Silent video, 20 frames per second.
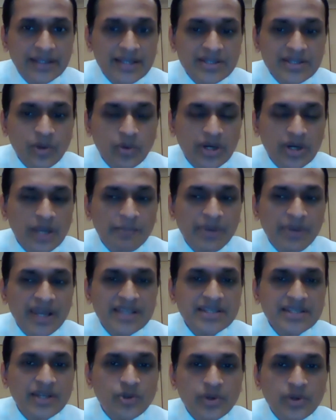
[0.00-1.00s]
That's the only
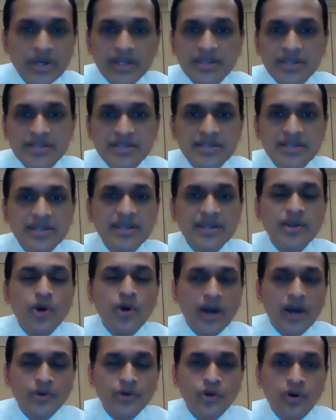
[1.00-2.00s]
place that you can see
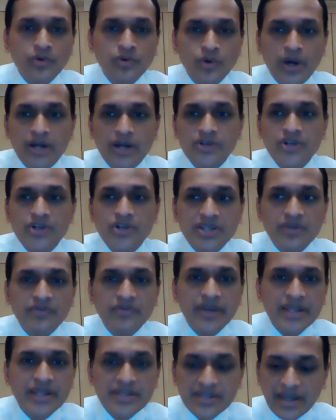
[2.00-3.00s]
your arteries and
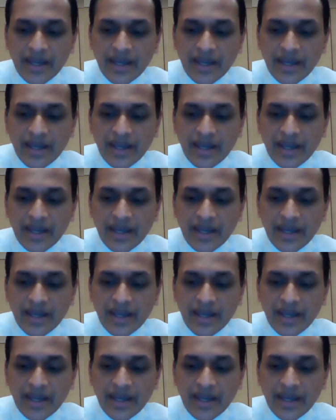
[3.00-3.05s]
veins.